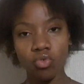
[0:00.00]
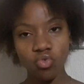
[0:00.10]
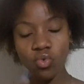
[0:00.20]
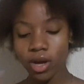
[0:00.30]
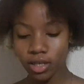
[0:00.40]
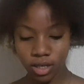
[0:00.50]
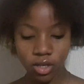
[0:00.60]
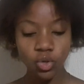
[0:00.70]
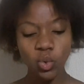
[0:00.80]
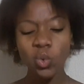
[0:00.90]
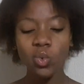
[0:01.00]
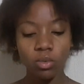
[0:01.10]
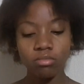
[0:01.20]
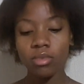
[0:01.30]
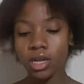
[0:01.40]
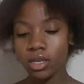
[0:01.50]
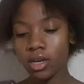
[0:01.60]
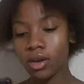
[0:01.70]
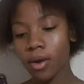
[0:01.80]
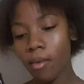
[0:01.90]
You are dead. You are
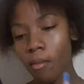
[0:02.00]
dead.